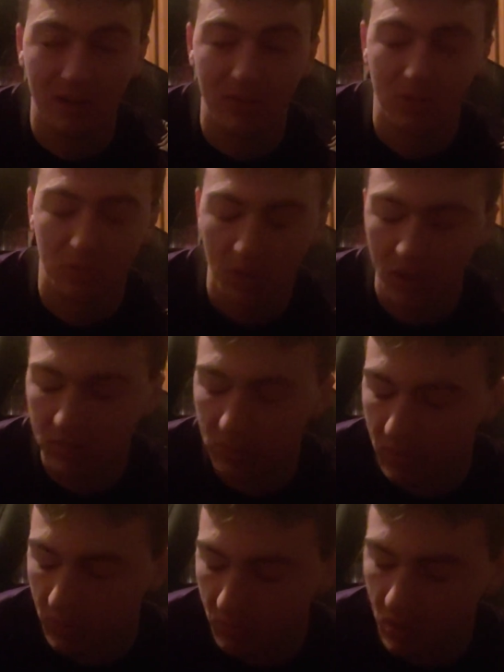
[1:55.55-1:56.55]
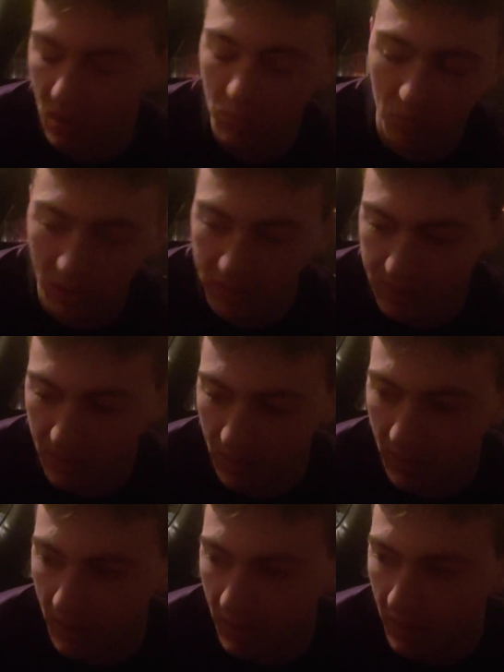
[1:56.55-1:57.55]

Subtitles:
of a director and incredible as